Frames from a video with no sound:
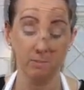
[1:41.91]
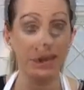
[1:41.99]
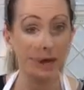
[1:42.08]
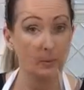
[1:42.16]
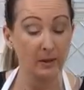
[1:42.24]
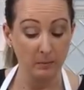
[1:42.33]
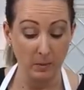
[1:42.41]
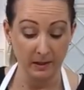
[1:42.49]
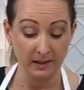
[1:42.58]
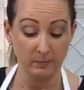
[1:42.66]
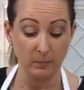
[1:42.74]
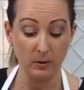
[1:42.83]
Now with
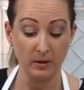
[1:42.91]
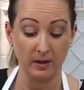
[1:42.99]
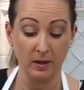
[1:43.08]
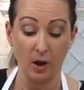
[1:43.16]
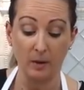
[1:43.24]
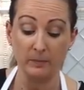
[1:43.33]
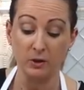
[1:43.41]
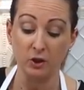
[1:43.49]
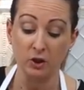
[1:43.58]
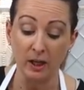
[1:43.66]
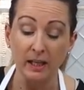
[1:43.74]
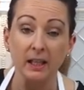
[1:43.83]
my smoother, I'm
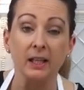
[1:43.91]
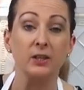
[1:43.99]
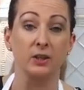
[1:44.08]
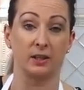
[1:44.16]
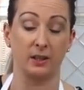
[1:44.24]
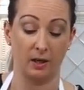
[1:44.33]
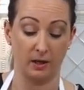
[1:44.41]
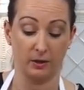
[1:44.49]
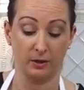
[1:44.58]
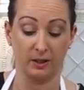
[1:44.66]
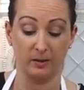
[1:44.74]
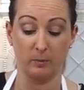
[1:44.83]
gently just
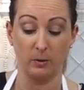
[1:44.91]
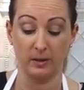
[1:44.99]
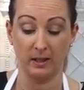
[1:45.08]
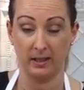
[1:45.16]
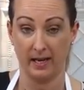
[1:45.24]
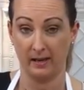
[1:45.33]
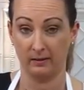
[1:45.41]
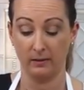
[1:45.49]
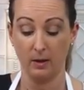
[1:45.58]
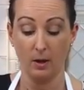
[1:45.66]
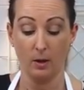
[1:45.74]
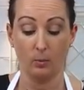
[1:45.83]
going to smooth it down.